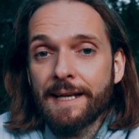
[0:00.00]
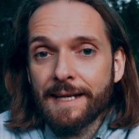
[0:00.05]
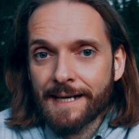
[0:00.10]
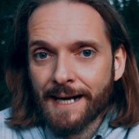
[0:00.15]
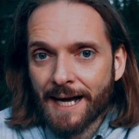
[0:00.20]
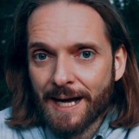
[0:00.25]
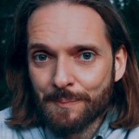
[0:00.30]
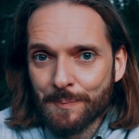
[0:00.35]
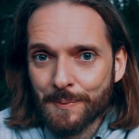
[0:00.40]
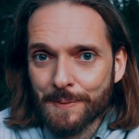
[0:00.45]
it
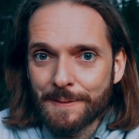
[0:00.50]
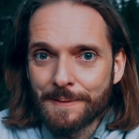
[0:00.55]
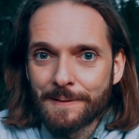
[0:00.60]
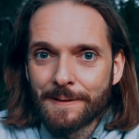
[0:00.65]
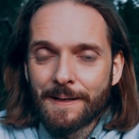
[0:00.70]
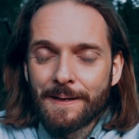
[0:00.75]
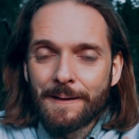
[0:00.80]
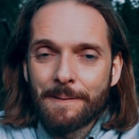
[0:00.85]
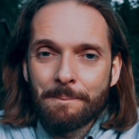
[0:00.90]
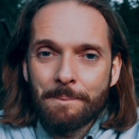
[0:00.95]
happen,
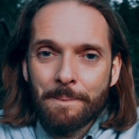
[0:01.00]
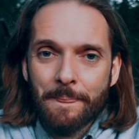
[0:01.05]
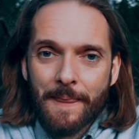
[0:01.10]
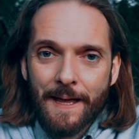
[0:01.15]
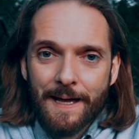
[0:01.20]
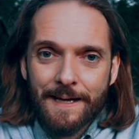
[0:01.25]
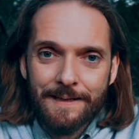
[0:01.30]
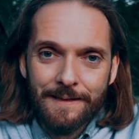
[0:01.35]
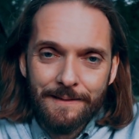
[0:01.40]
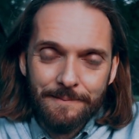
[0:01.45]

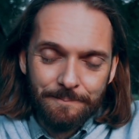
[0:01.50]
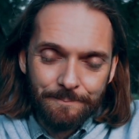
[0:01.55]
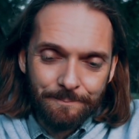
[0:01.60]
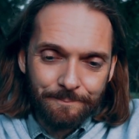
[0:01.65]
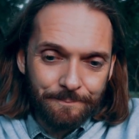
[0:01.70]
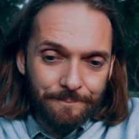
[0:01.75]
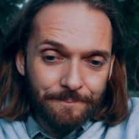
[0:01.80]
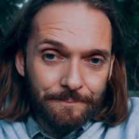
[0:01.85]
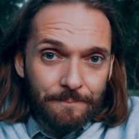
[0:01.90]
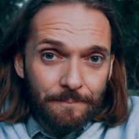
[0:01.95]
then
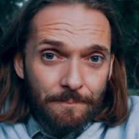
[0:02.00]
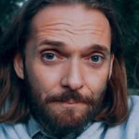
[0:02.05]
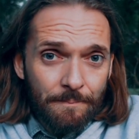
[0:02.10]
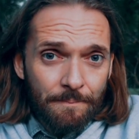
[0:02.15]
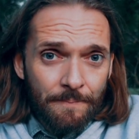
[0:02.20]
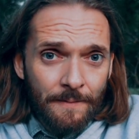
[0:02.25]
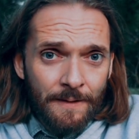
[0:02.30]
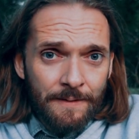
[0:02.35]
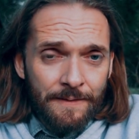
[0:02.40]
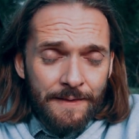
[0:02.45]

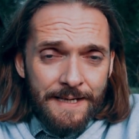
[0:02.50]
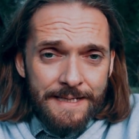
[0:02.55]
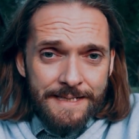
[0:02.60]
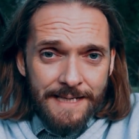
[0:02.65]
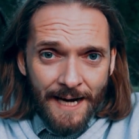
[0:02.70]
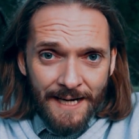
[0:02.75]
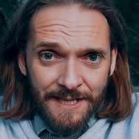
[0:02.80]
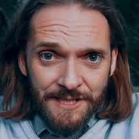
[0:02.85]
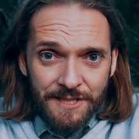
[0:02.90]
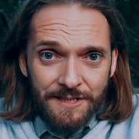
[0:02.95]
these
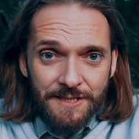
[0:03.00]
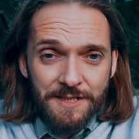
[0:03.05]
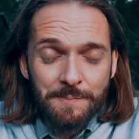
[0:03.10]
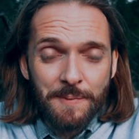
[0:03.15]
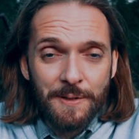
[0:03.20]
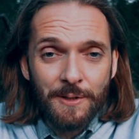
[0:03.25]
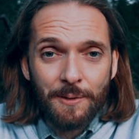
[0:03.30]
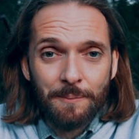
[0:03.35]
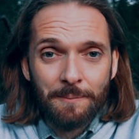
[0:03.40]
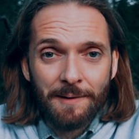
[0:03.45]
actions
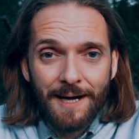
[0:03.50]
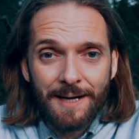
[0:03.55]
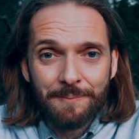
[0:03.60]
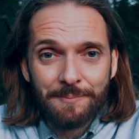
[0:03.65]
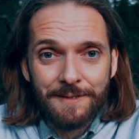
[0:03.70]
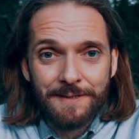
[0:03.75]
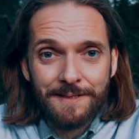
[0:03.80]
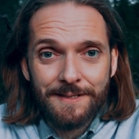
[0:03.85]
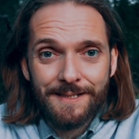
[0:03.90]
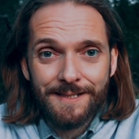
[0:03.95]
become
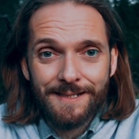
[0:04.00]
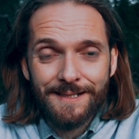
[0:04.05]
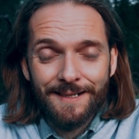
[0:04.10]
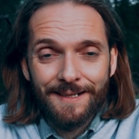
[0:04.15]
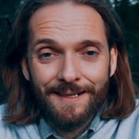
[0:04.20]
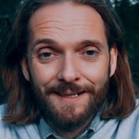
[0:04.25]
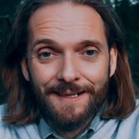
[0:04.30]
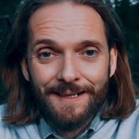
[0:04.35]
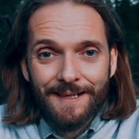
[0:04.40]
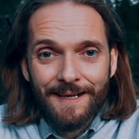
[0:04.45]
habits.
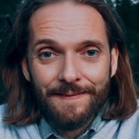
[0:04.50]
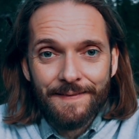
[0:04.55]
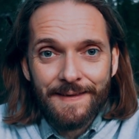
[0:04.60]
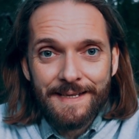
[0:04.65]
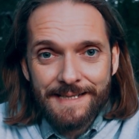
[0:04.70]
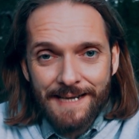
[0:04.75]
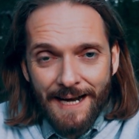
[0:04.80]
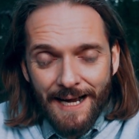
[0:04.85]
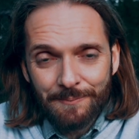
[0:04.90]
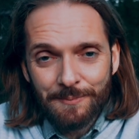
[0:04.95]
And
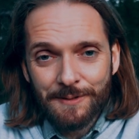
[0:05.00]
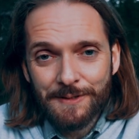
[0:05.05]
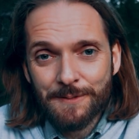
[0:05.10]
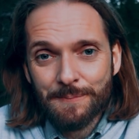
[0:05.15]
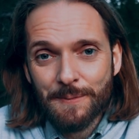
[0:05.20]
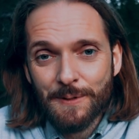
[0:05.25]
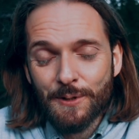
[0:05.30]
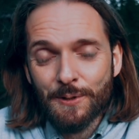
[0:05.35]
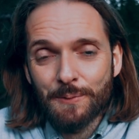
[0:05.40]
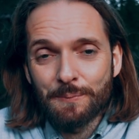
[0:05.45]
these habits
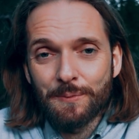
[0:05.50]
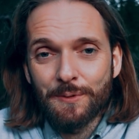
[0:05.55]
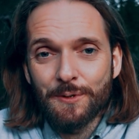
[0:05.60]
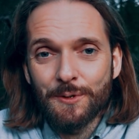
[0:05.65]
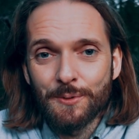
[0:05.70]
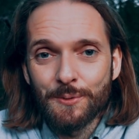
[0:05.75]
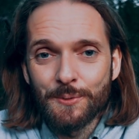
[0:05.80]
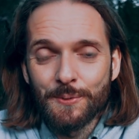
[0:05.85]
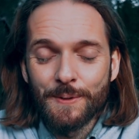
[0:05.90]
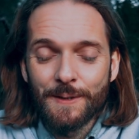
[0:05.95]
become
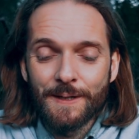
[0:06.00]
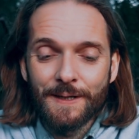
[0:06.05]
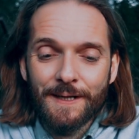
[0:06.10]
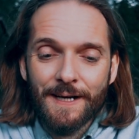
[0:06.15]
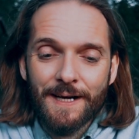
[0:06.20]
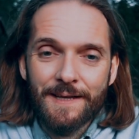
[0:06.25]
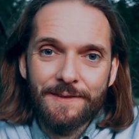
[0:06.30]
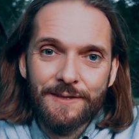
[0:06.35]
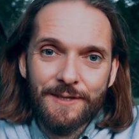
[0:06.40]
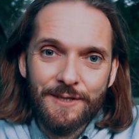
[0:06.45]
you,
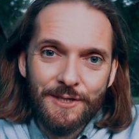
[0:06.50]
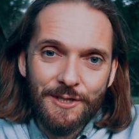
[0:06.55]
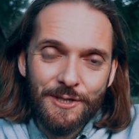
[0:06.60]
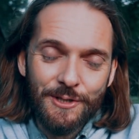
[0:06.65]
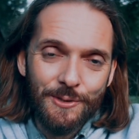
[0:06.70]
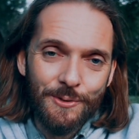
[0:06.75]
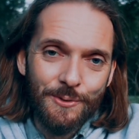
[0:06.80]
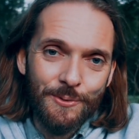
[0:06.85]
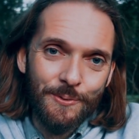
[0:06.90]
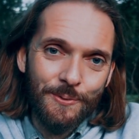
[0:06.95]
and the
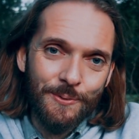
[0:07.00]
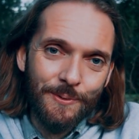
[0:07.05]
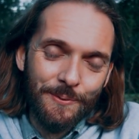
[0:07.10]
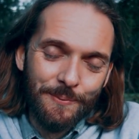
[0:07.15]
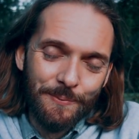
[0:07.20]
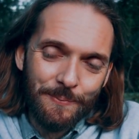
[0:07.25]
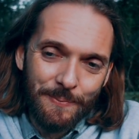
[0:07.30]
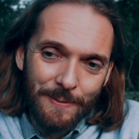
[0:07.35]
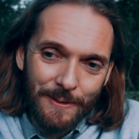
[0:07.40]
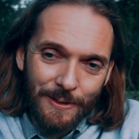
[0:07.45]
you
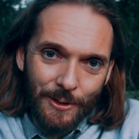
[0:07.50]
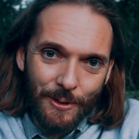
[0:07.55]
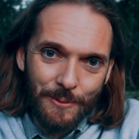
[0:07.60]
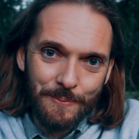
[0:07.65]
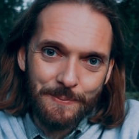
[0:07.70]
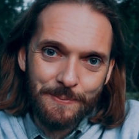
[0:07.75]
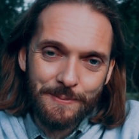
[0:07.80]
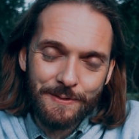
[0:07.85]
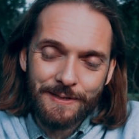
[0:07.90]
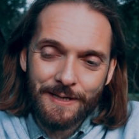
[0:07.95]

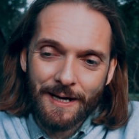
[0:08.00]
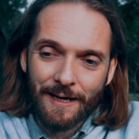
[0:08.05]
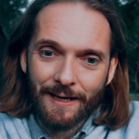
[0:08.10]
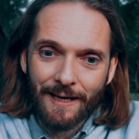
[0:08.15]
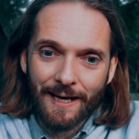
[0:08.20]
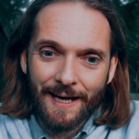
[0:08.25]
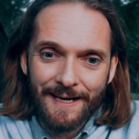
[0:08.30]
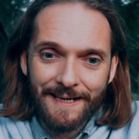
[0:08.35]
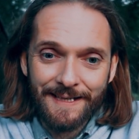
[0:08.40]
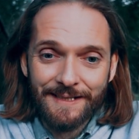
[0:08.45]
becomes
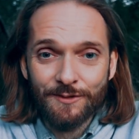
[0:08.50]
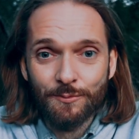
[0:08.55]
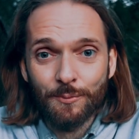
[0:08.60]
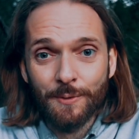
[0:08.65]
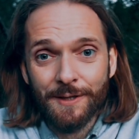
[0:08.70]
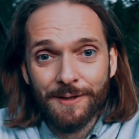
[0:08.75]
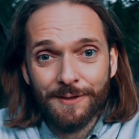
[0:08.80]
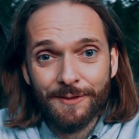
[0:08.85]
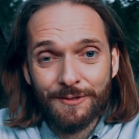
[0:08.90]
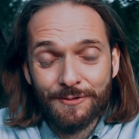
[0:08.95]
aligned
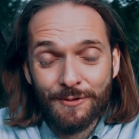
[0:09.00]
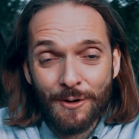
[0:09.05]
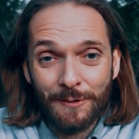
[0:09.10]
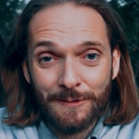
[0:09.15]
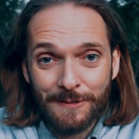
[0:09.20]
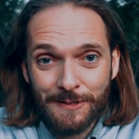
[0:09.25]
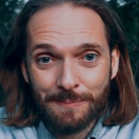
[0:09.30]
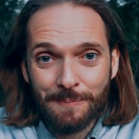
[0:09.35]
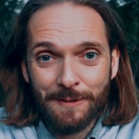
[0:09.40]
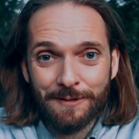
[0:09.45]
with the wrong
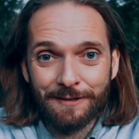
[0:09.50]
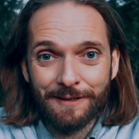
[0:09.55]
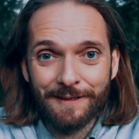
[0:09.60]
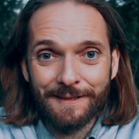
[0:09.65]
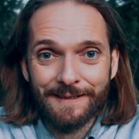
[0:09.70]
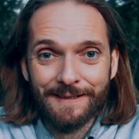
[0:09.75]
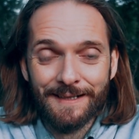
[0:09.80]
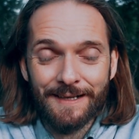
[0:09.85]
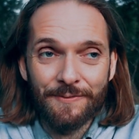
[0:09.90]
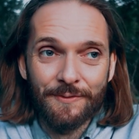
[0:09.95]

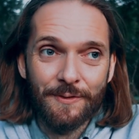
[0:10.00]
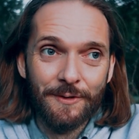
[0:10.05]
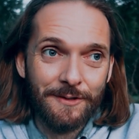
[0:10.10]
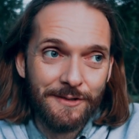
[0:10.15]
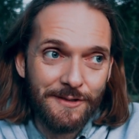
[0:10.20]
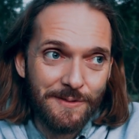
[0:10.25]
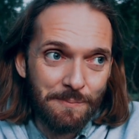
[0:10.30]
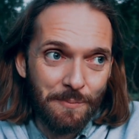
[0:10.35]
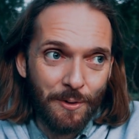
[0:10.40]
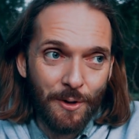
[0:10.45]
spirit. And
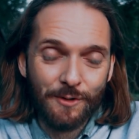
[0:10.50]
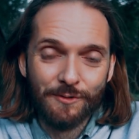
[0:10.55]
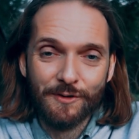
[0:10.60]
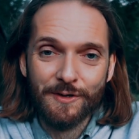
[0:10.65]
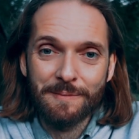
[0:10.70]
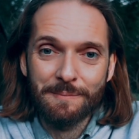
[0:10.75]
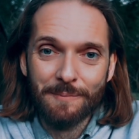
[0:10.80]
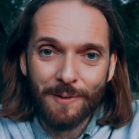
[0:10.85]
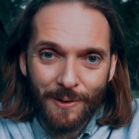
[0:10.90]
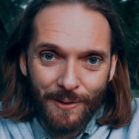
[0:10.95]
thus, more
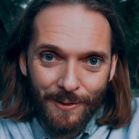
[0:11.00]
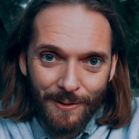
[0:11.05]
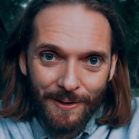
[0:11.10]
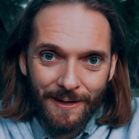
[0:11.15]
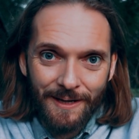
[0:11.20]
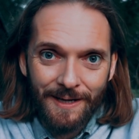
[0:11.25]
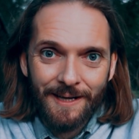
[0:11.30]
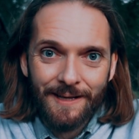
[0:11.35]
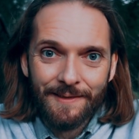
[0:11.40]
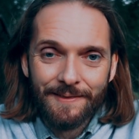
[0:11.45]
and more,
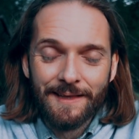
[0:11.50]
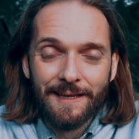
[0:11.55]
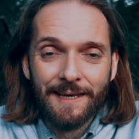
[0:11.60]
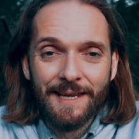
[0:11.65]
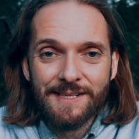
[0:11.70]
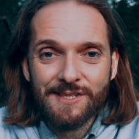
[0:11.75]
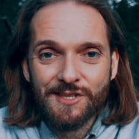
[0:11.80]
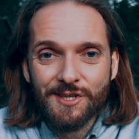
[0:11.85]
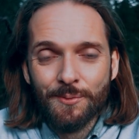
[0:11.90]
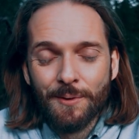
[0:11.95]
the
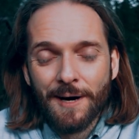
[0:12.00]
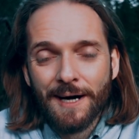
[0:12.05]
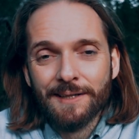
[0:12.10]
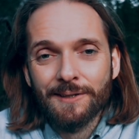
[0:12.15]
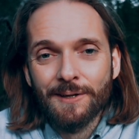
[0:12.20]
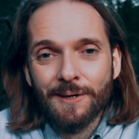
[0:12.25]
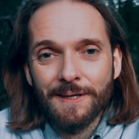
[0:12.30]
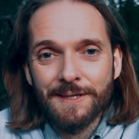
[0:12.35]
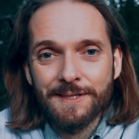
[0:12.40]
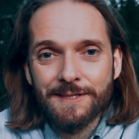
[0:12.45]
less you
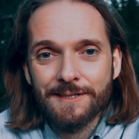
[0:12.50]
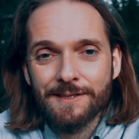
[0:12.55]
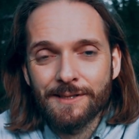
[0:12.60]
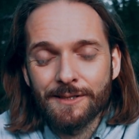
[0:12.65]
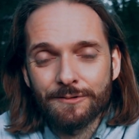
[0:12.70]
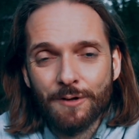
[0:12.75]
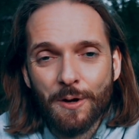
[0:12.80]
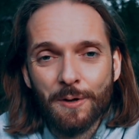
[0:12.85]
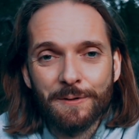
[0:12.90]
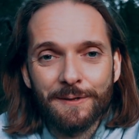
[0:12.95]
acknowledge the
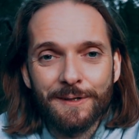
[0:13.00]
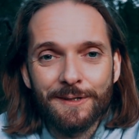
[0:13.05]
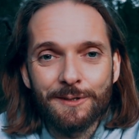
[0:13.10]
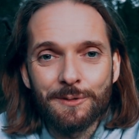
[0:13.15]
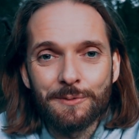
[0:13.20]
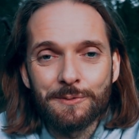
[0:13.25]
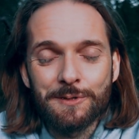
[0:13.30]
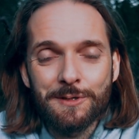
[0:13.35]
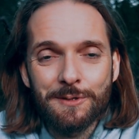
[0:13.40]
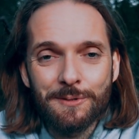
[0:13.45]
wrong that
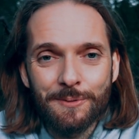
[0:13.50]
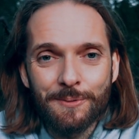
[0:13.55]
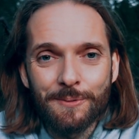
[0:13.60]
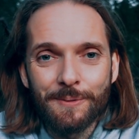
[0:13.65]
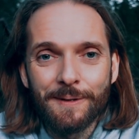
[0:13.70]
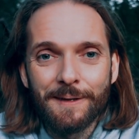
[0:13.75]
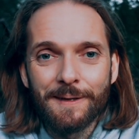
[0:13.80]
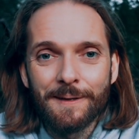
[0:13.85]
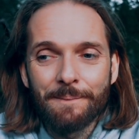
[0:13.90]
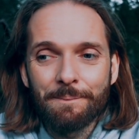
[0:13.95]
you do,
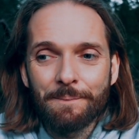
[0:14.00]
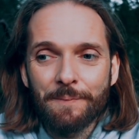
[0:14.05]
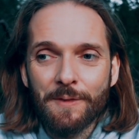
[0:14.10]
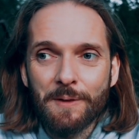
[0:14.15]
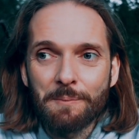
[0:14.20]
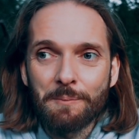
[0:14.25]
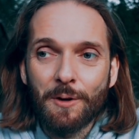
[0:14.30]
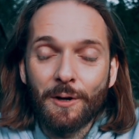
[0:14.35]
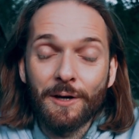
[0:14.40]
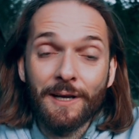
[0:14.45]
the
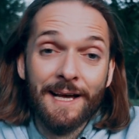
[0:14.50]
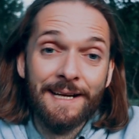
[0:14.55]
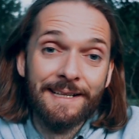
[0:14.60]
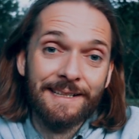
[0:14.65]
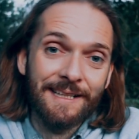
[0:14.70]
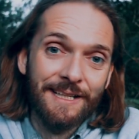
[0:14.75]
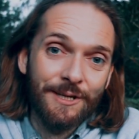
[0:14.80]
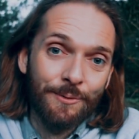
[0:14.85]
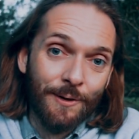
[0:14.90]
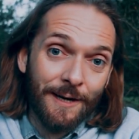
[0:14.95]
more
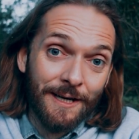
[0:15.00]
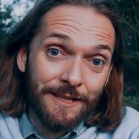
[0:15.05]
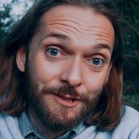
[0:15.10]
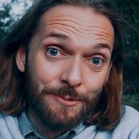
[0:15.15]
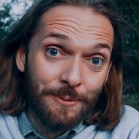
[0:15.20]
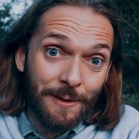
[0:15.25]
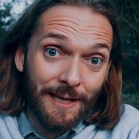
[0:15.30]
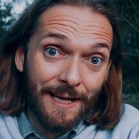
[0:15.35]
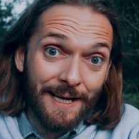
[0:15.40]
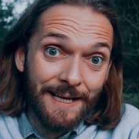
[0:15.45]
likely you are
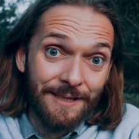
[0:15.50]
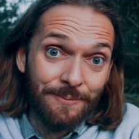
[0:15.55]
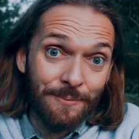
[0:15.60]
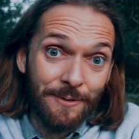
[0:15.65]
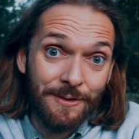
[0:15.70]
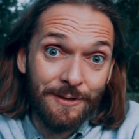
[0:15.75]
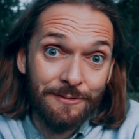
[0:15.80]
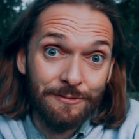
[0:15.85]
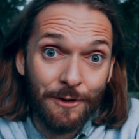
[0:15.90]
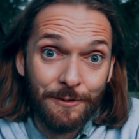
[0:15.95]
to align
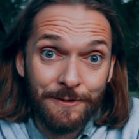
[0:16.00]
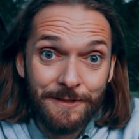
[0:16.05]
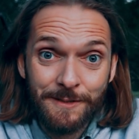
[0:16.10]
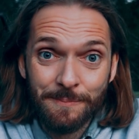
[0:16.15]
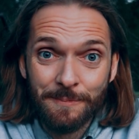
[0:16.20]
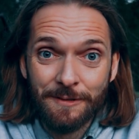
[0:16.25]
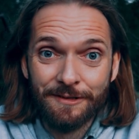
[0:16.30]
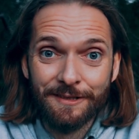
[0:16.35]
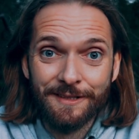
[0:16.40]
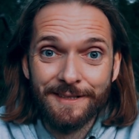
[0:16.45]
with the wrong
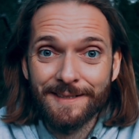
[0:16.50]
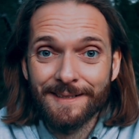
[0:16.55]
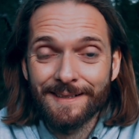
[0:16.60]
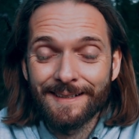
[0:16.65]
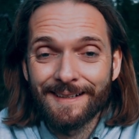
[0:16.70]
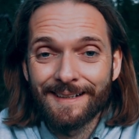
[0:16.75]
spirit.